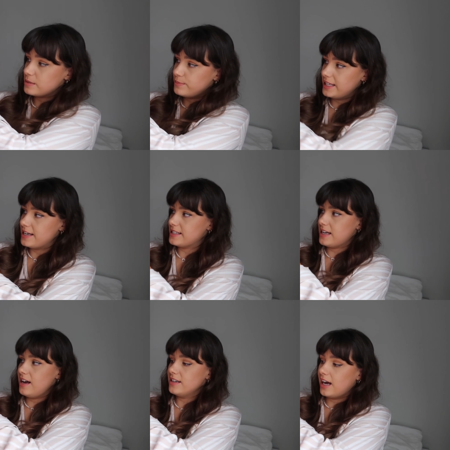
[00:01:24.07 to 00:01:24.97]
this
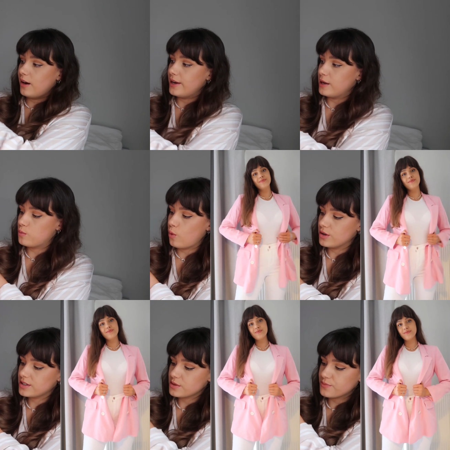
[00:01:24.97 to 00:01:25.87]
blazer. Now, it
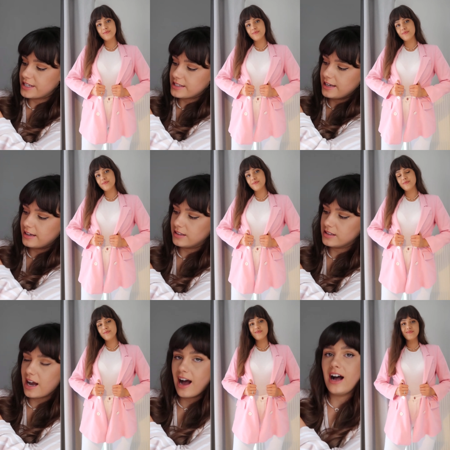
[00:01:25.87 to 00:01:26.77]
was
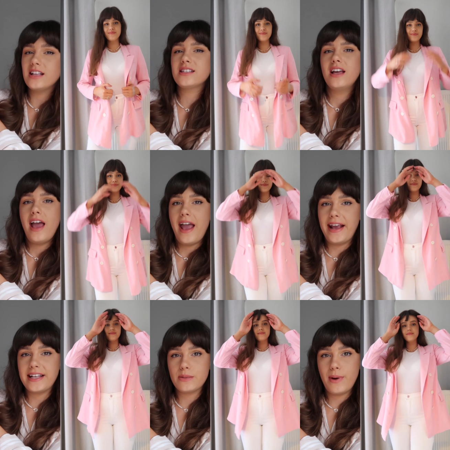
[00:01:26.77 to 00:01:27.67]
retailed at
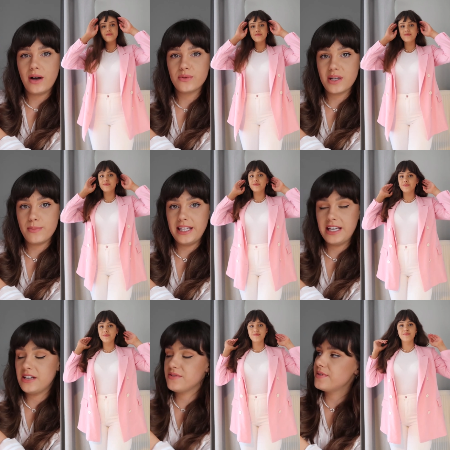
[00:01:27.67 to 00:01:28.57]
£80, I
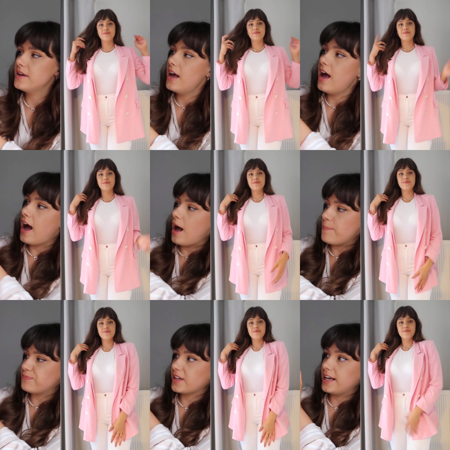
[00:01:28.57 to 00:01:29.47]
believe.
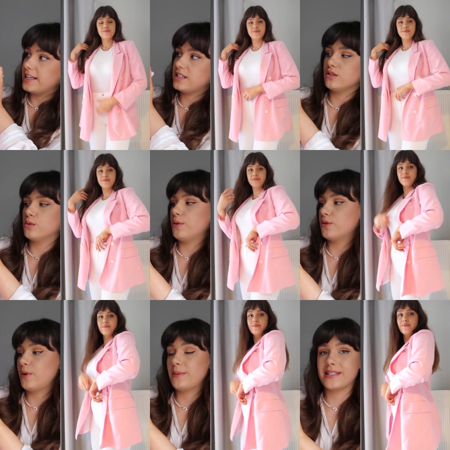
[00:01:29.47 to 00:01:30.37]
Um, it is still up
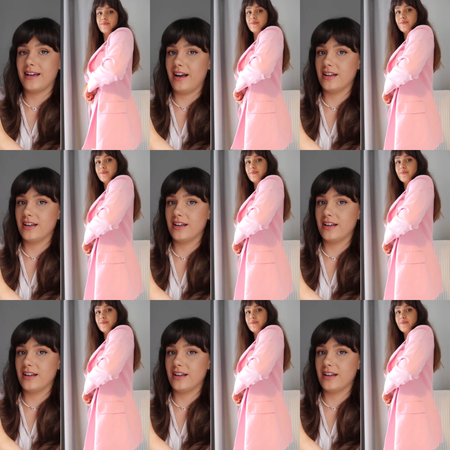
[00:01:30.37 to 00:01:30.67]
on the website,